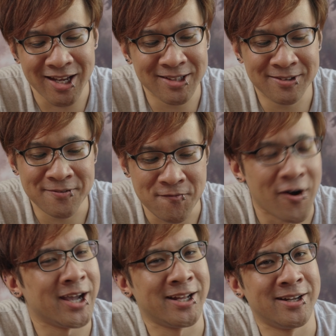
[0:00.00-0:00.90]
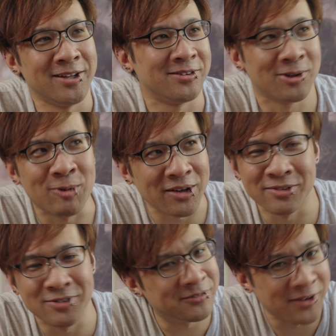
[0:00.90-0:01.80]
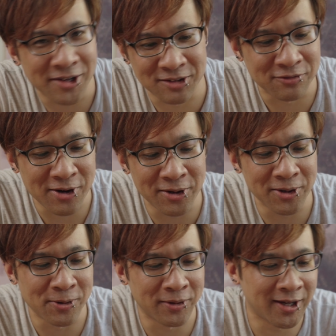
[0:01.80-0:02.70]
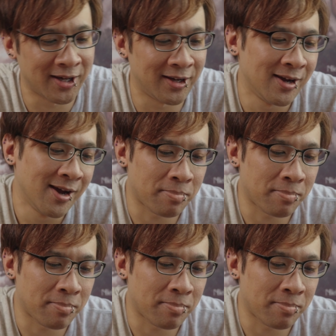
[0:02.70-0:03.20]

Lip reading: It's fine. It's aggressively fine. It's very okay.